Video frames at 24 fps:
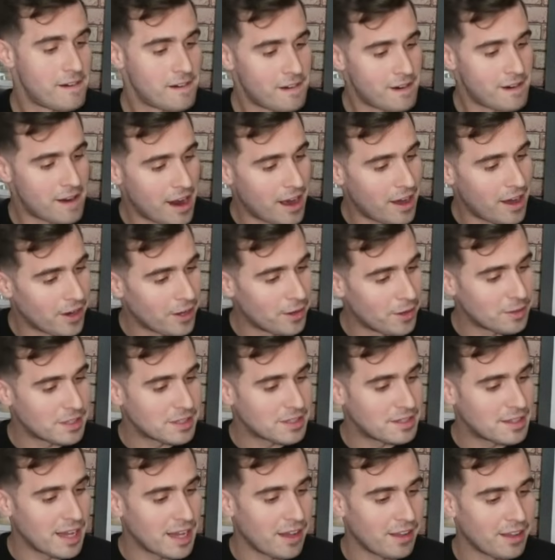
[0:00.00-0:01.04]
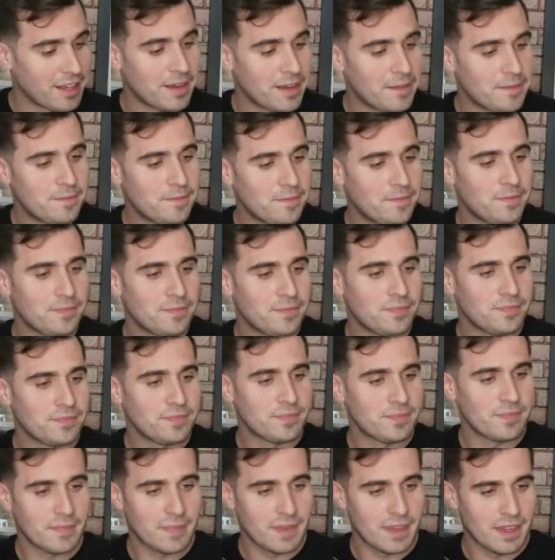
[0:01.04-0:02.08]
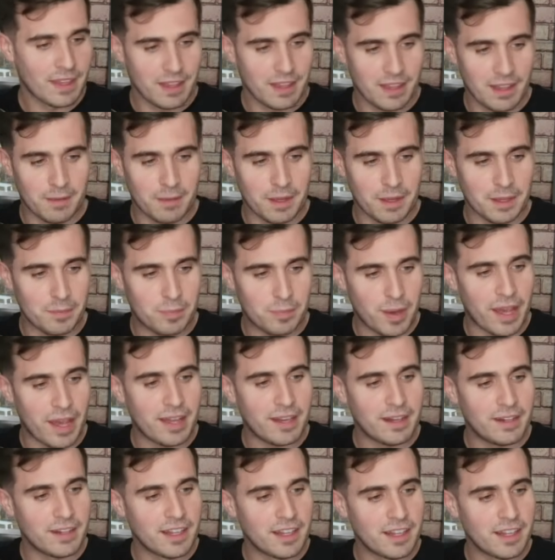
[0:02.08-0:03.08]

I don't know what to tell you. I mean, Payton, the